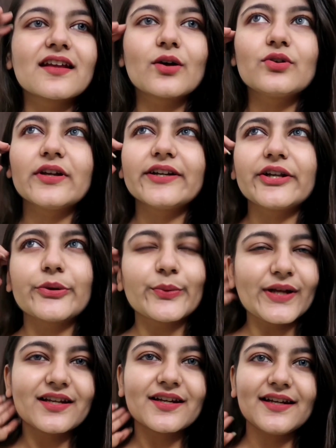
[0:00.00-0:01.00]
around
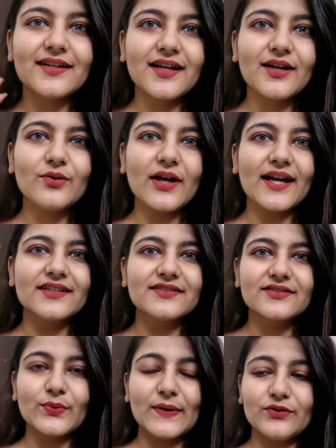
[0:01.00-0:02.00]
12 right now. I
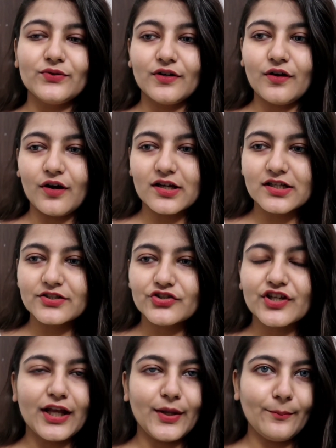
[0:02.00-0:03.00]
just went to the
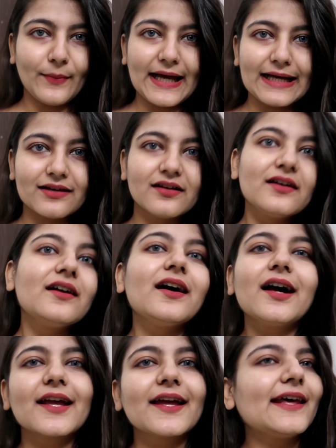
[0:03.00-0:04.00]
college, came back.
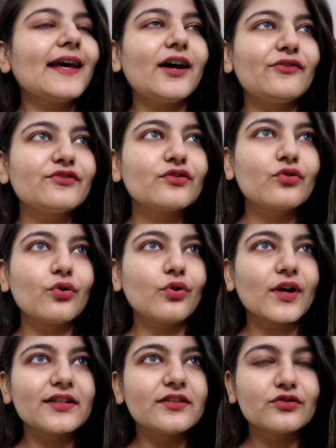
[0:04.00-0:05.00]
Again, I have to go
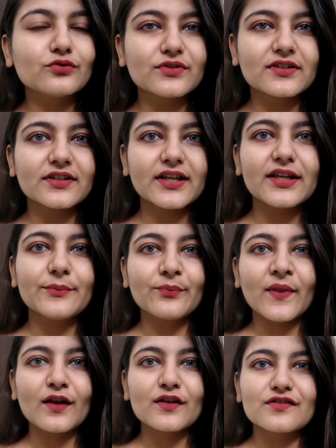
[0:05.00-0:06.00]
at 2:30.
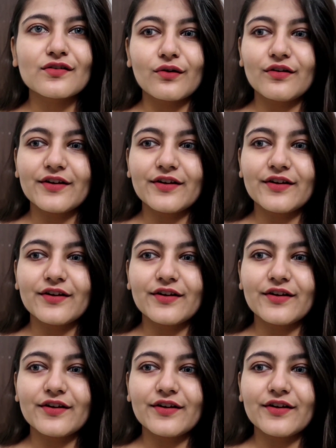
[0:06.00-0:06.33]
So